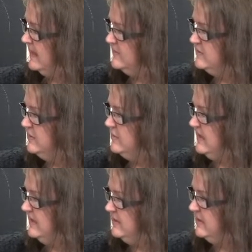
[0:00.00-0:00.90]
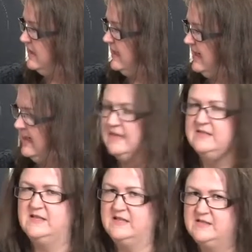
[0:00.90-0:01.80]
so you can kind of get a
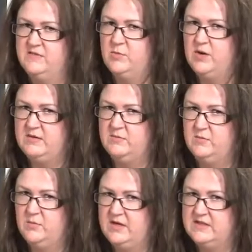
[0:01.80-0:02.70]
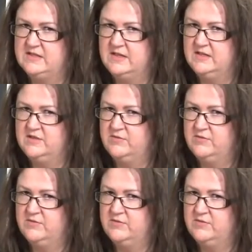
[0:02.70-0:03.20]
sense of what it's going to do